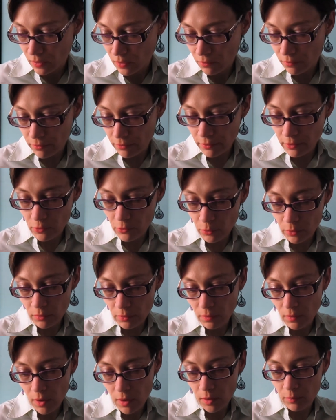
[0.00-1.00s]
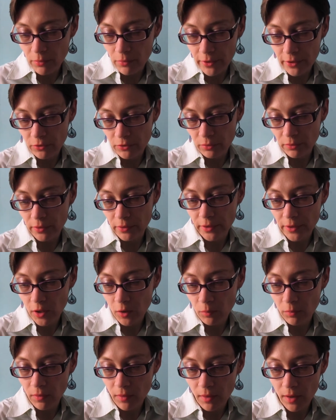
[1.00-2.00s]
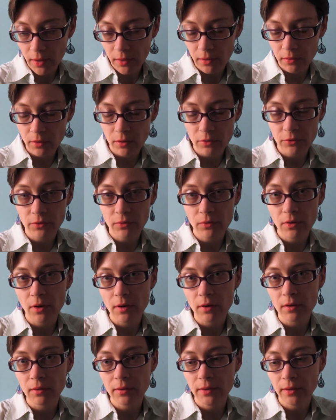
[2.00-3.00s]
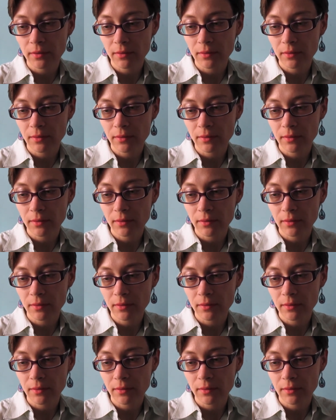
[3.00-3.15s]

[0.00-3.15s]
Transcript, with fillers: frequent and long breaks really help a lot, and also gargling.